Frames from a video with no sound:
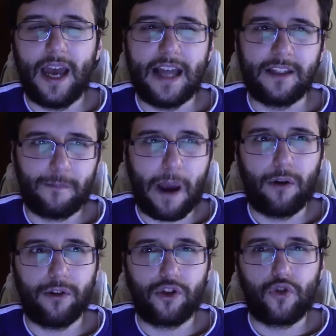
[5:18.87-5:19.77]
and
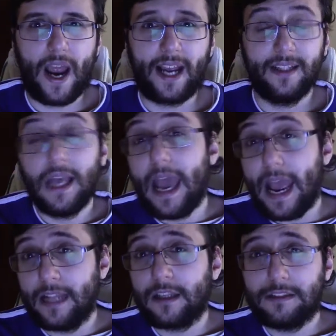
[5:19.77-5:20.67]
Spyro the Dragon
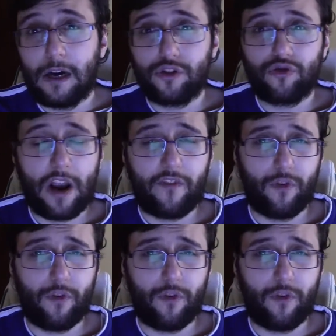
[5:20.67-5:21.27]
and Cloud Strife